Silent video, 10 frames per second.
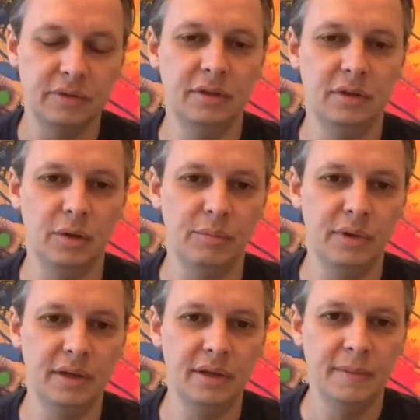mm. it hmm. will
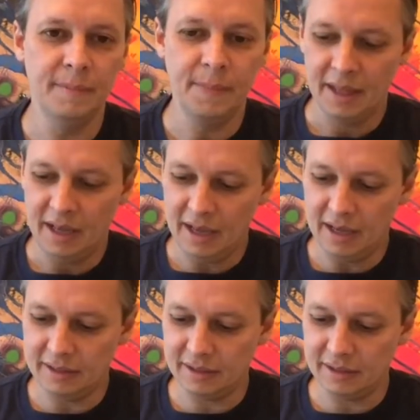be,
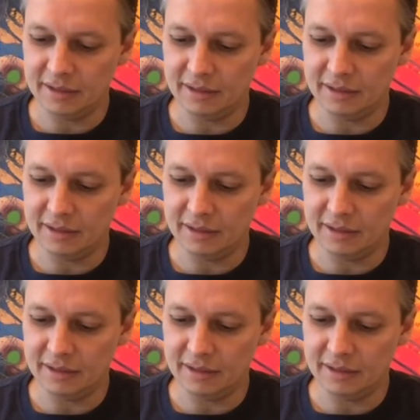and